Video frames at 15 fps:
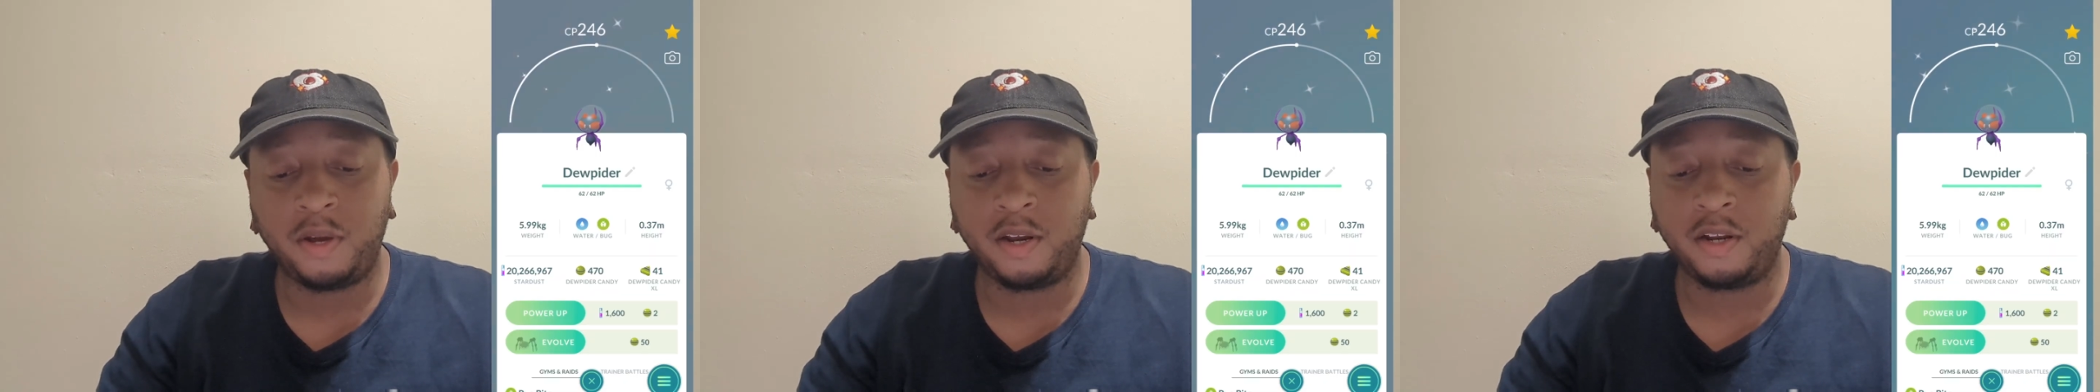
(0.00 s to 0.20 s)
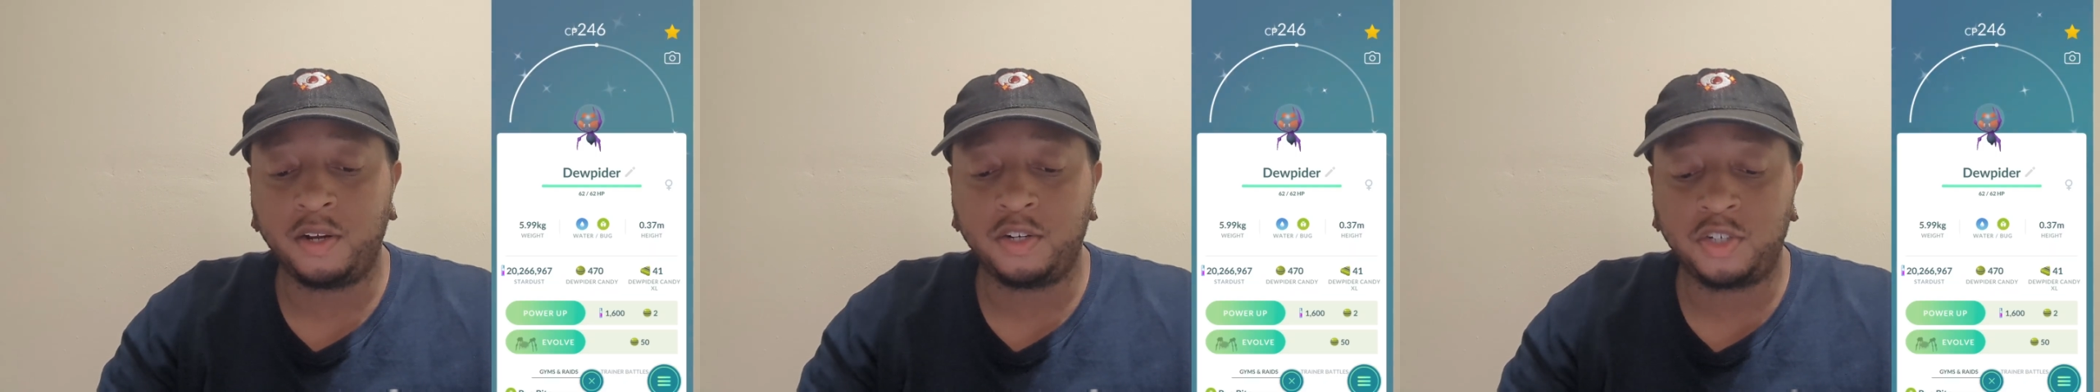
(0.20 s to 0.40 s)
up
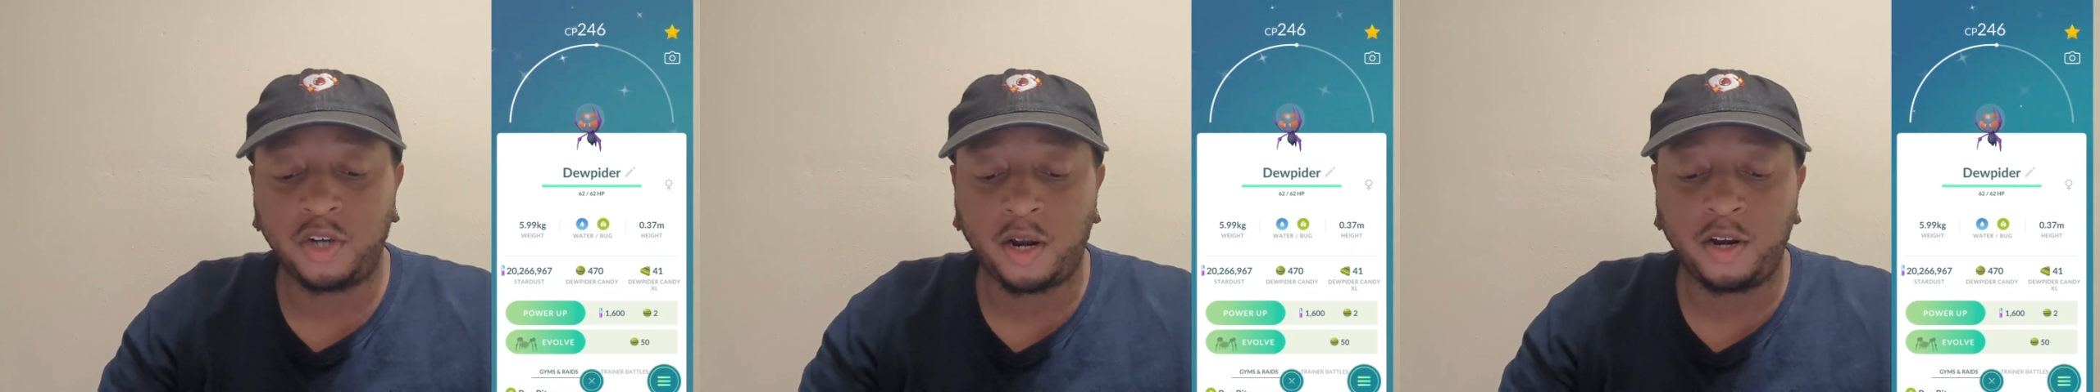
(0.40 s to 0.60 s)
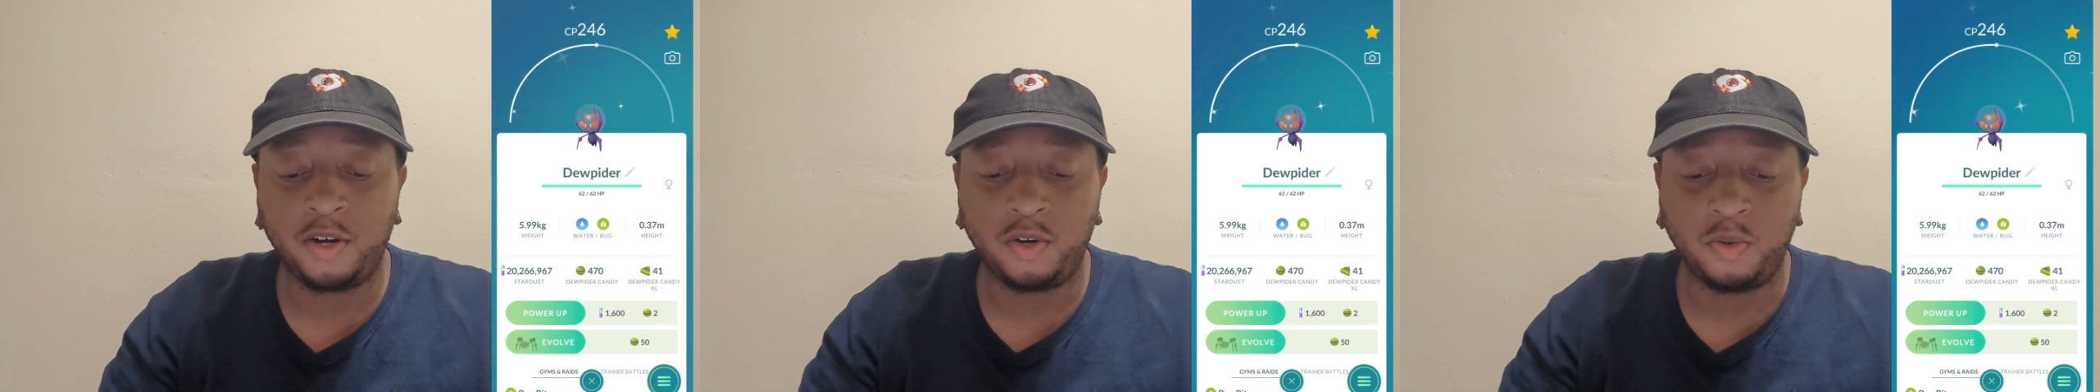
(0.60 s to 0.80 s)
getting a
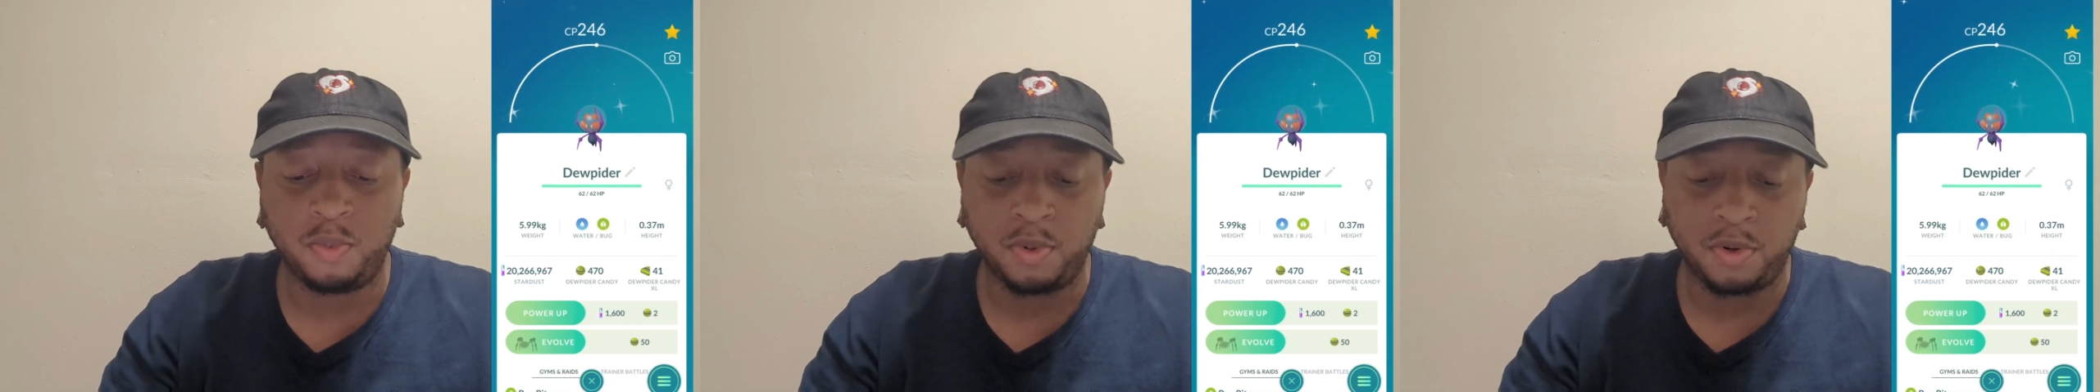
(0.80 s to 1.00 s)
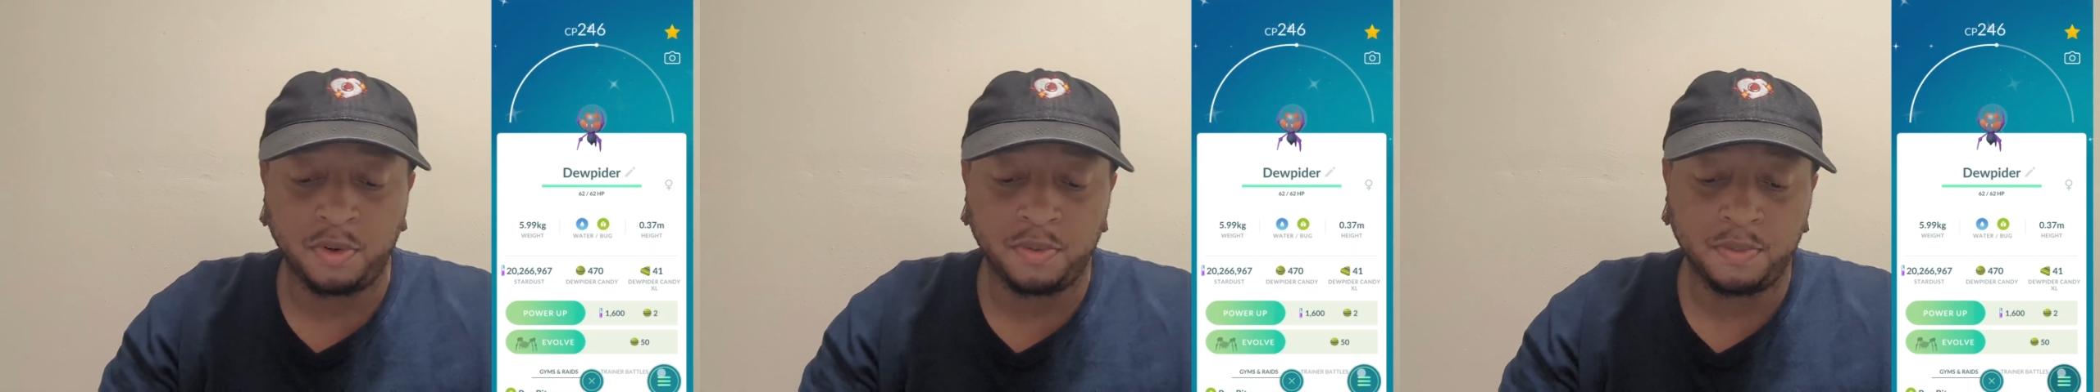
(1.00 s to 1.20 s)
shiny
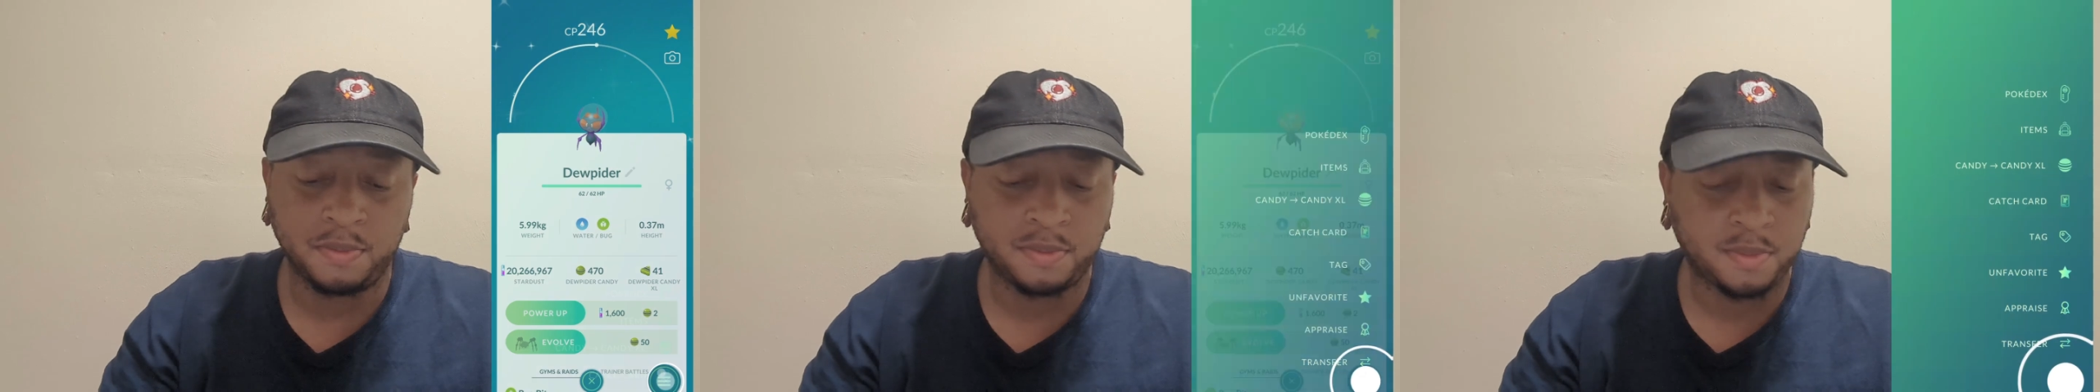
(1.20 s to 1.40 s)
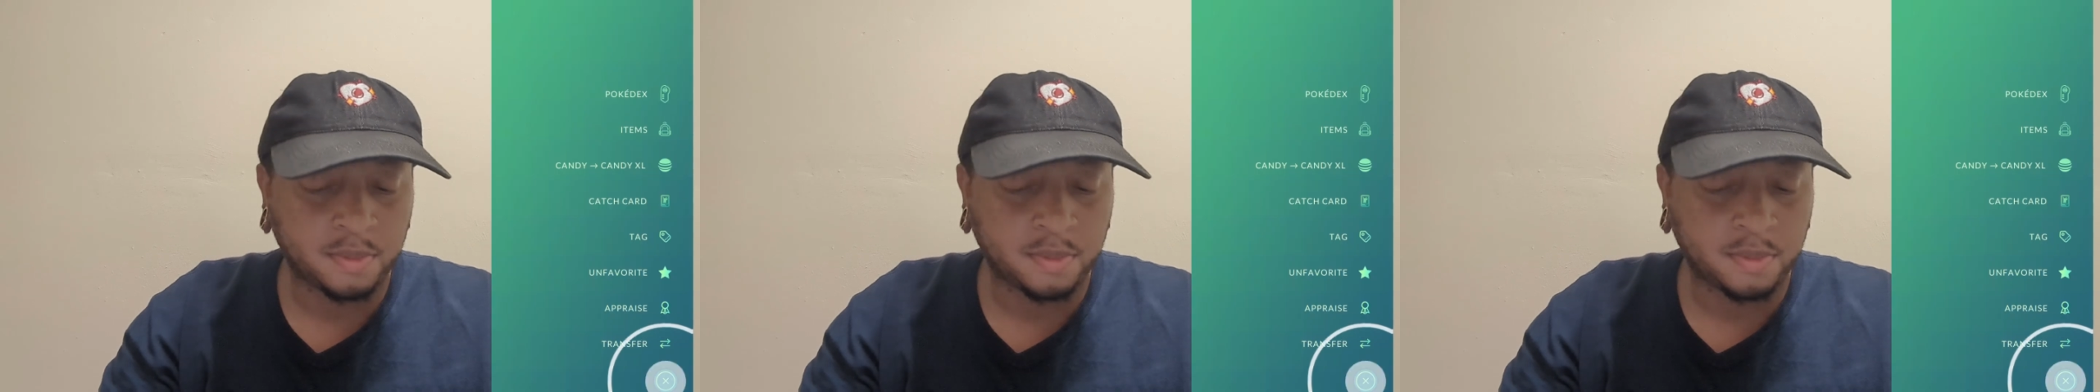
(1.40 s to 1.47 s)
Jupiter